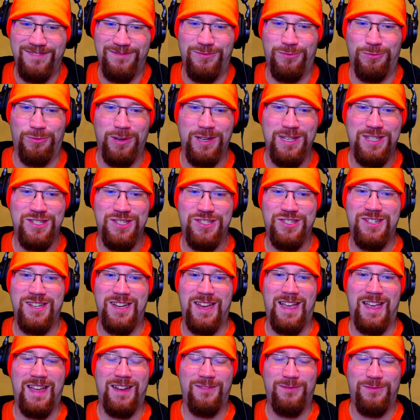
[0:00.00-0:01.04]
voice
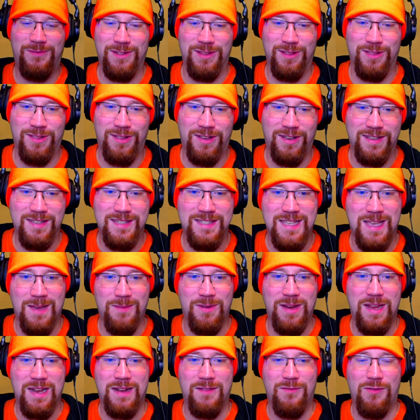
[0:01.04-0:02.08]
chat. For the longest time,
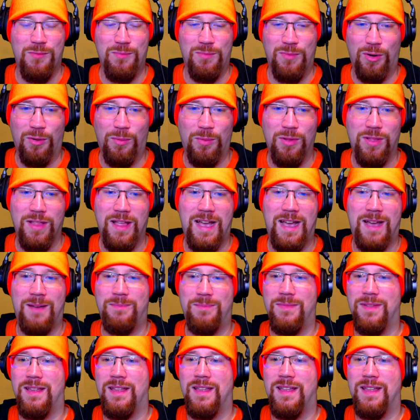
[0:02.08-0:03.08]
we had to have a mobile app.